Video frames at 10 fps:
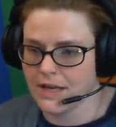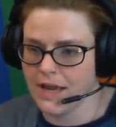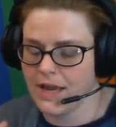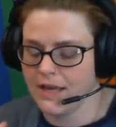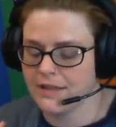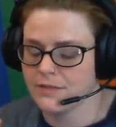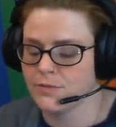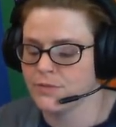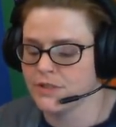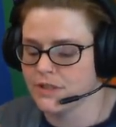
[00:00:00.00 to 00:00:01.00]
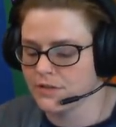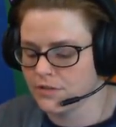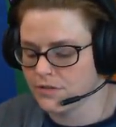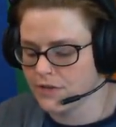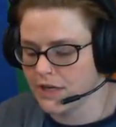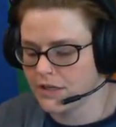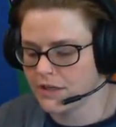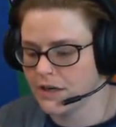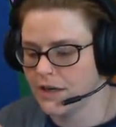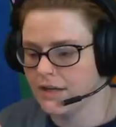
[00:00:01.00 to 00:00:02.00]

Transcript: hey, this one particular creator,